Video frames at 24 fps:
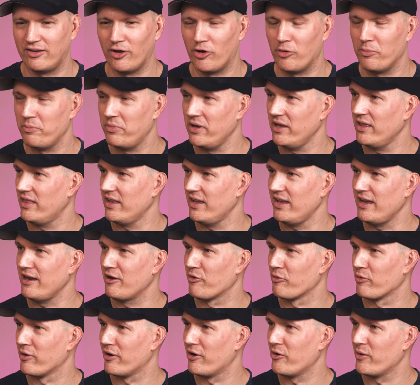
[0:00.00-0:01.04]
Don't be the
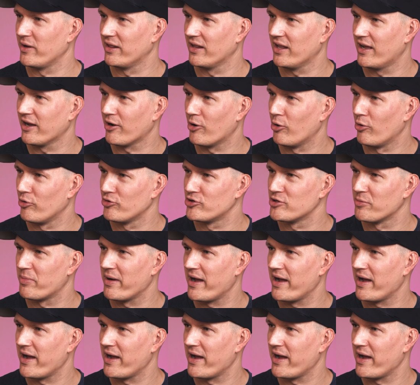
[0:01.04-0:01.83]
hero and like hold your